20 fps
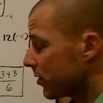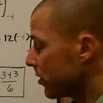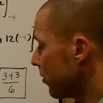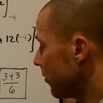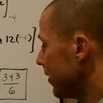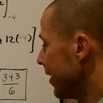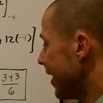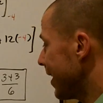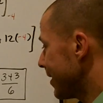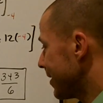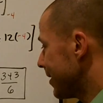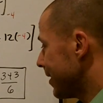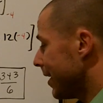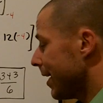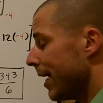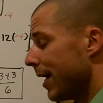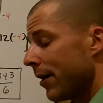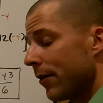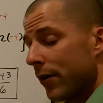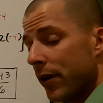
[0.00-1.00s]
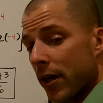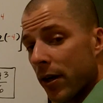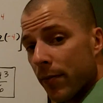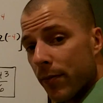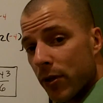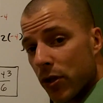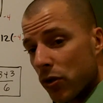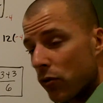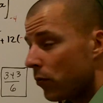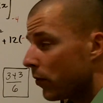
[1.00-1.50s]
So that's the area
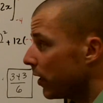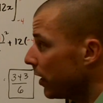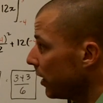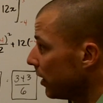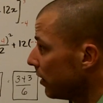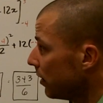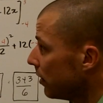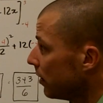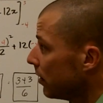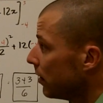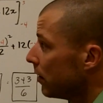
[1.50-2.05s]
between